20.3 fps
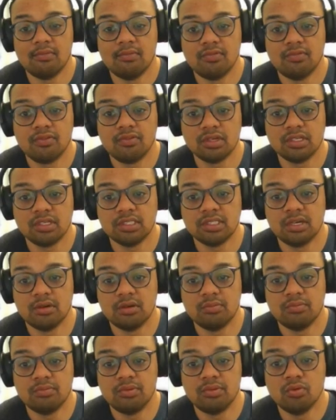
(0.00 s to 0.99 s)
For
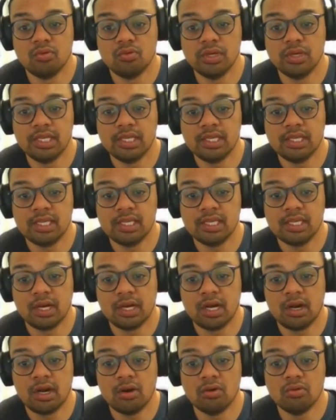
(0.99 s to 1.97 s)
example, we keep
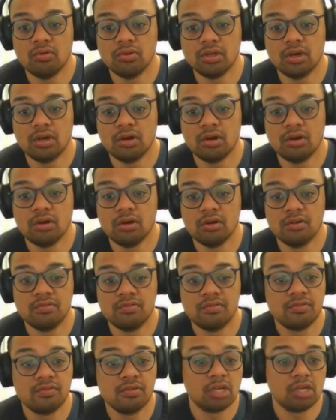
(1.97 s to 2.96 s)
a hold
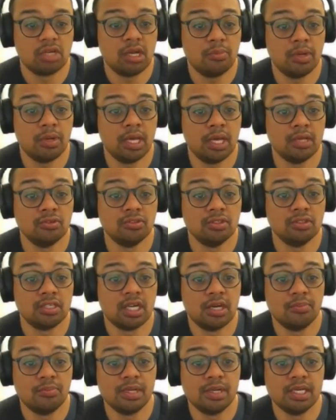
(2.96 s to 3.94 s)
of a couple of hundred
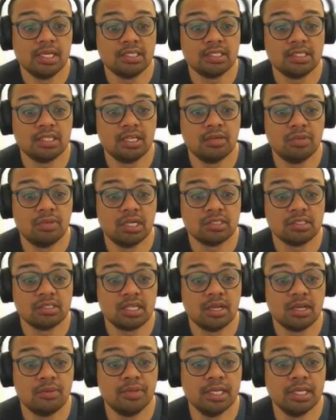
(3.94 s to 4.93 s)
companies in our master
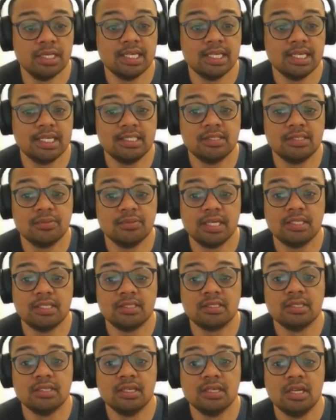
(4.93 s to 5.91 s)
company
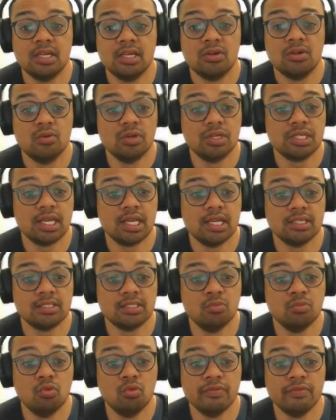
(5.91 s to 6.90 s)
database, which
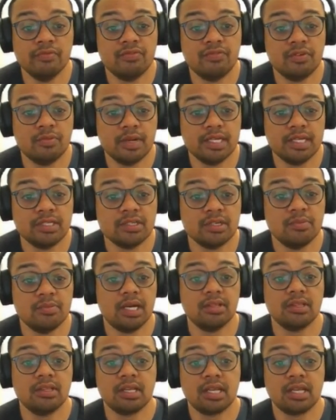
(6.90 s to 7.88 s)
has more information
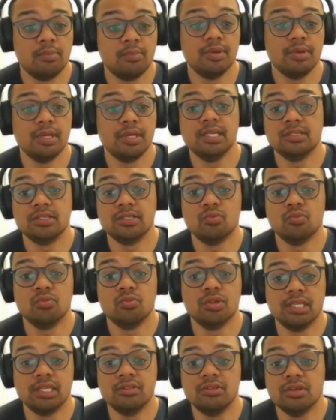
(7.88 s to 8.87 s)
about the companies and
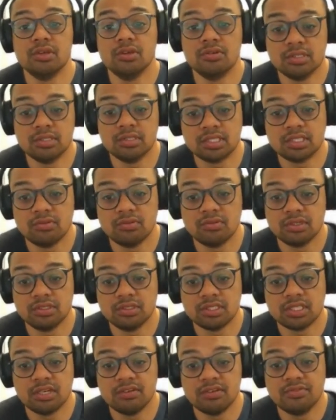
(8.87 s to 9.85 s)
what they do and so on
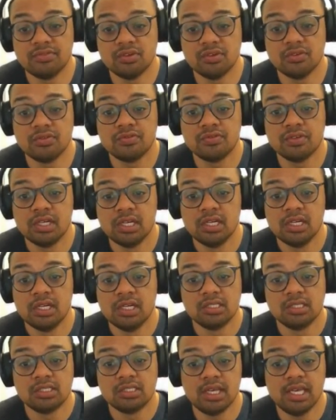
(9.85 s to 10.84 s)
and so forth.
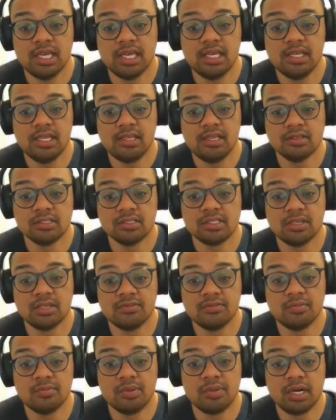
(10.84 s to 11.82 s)
So here you can
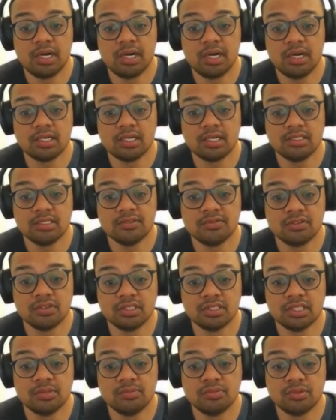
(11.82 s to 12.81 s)
see for Barclays, so for
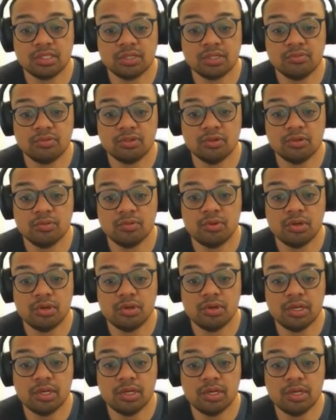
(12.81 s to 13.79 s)
example, someone could put
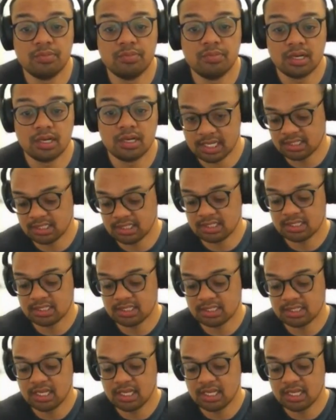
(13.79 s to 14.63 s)
in Barclays,